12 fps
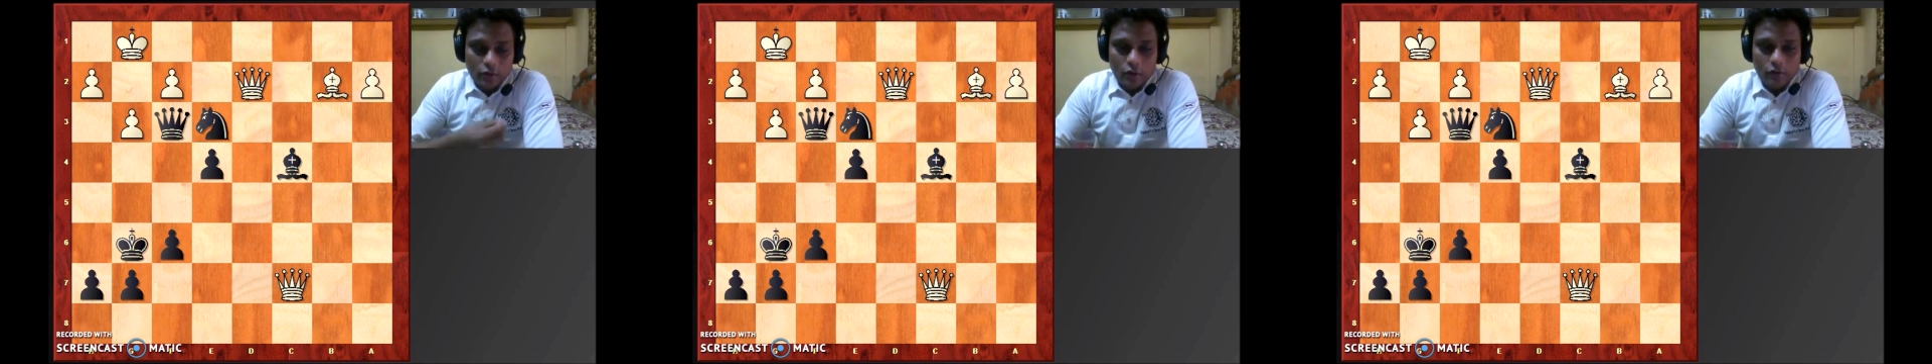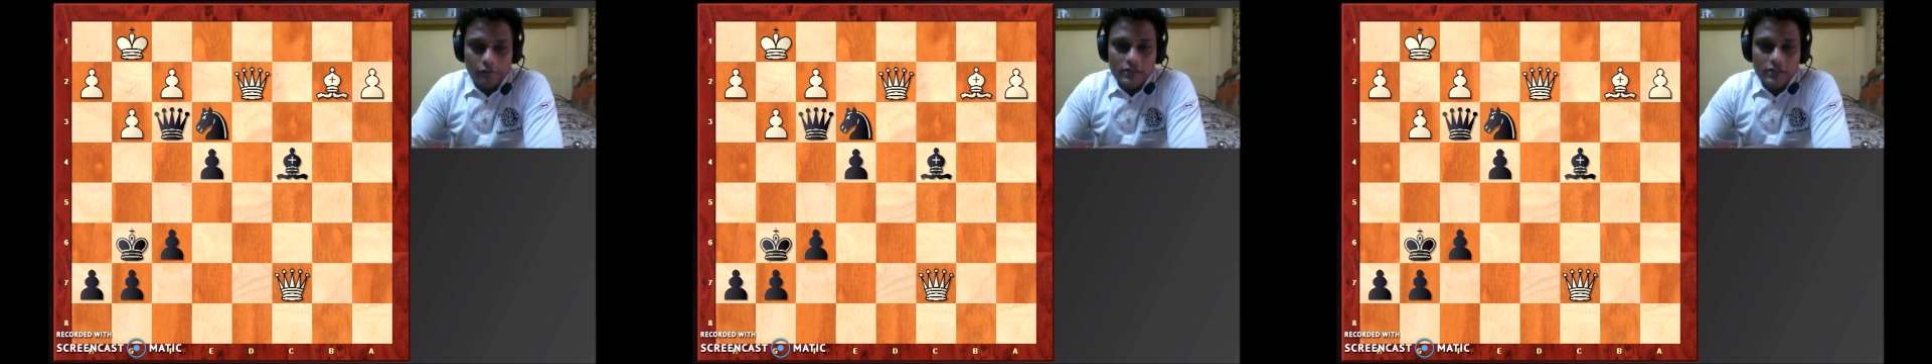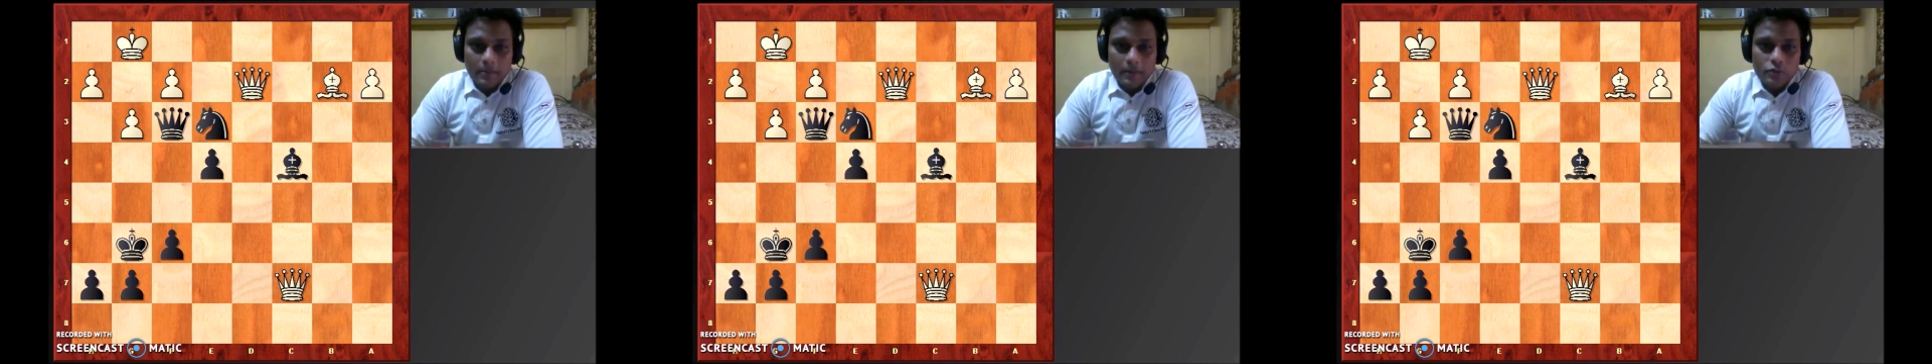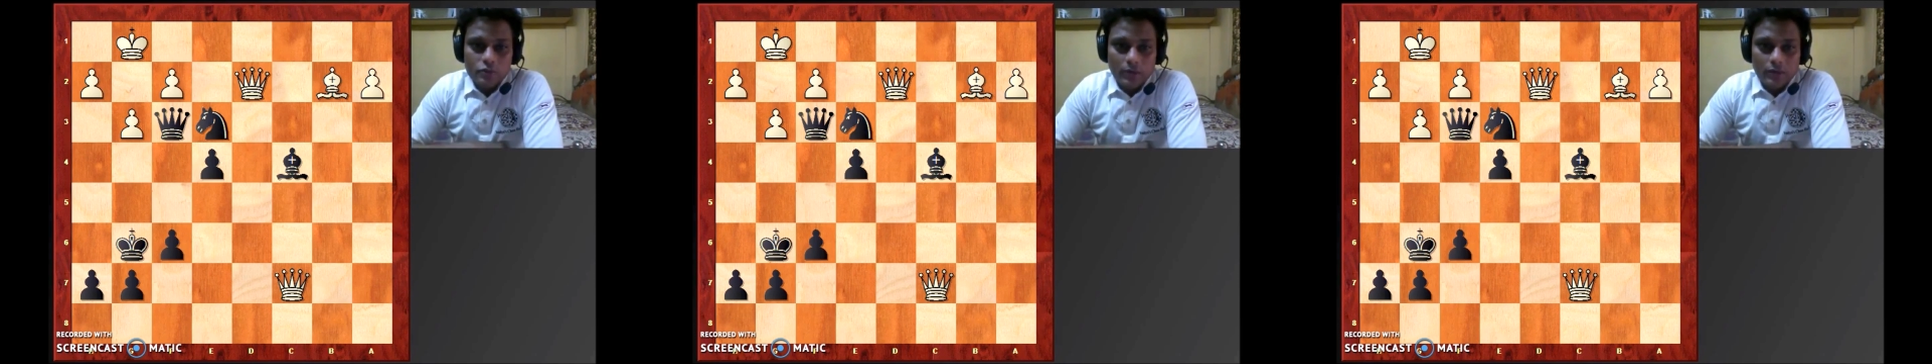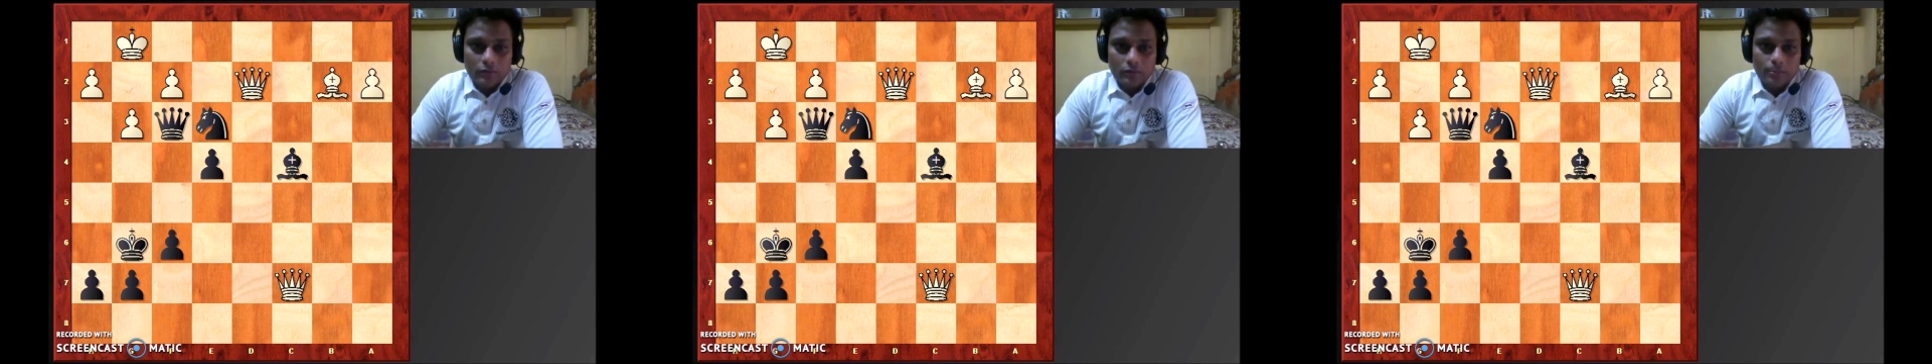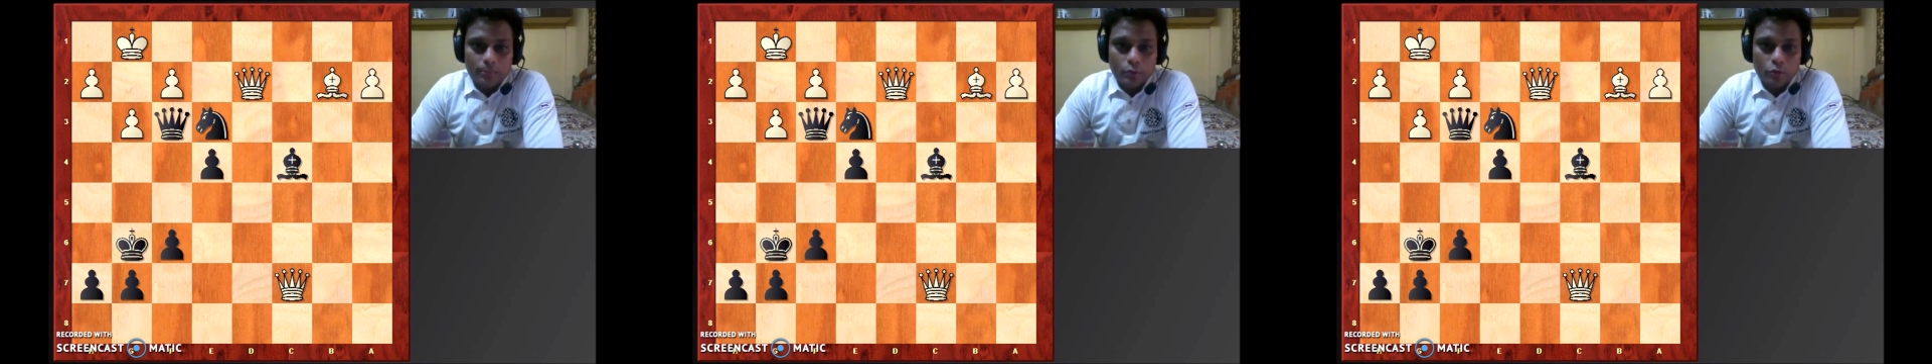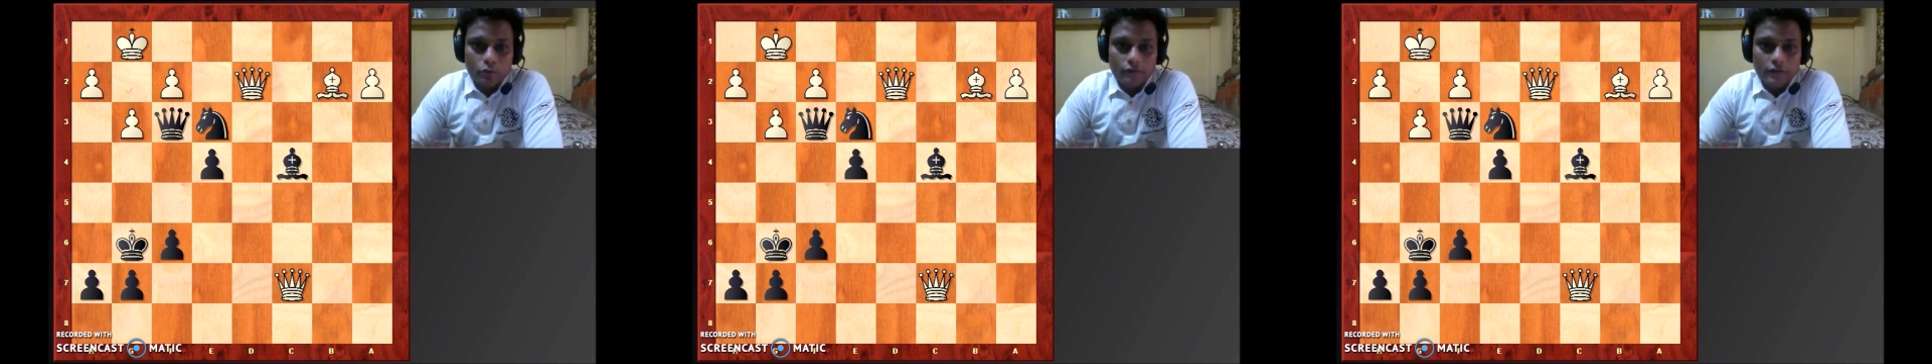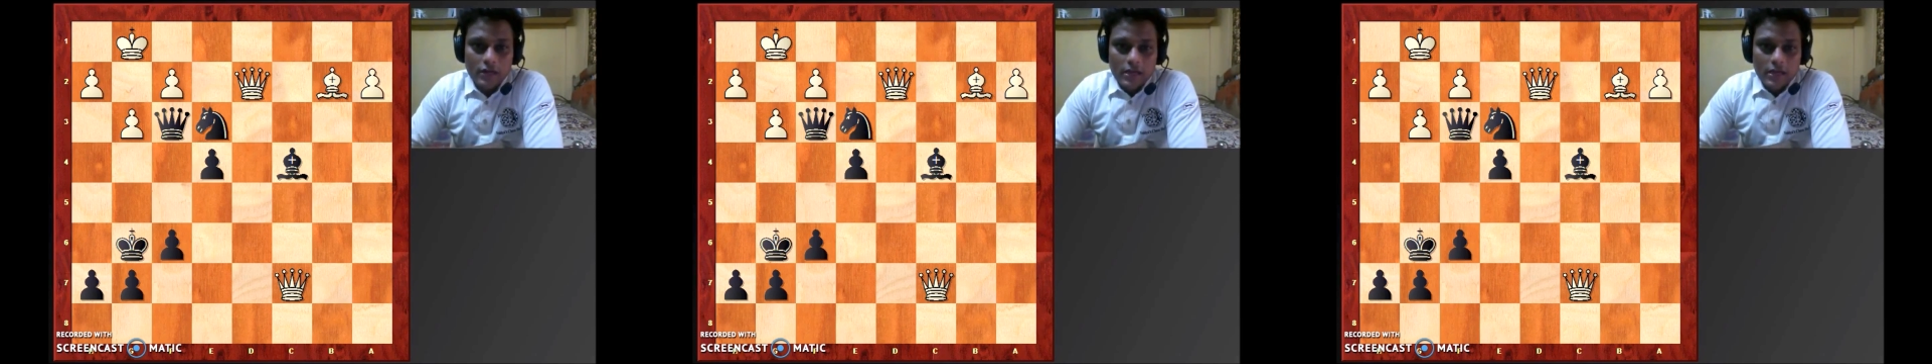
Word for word: always the best way to improve